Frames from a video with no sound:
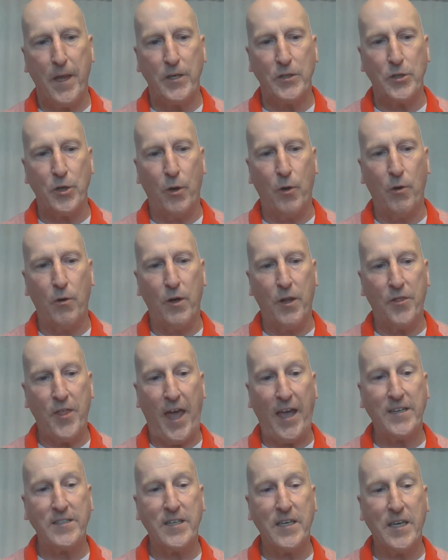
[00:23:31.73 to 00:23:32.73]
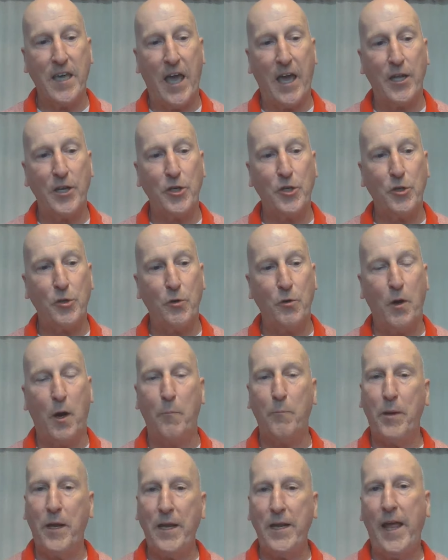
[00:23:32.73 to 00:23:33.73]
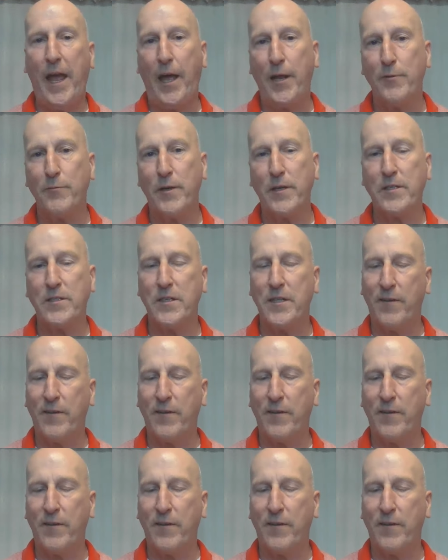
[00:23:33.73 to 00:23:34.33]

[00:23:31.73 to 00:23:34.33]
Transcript: So thanks again to Pete Hendrix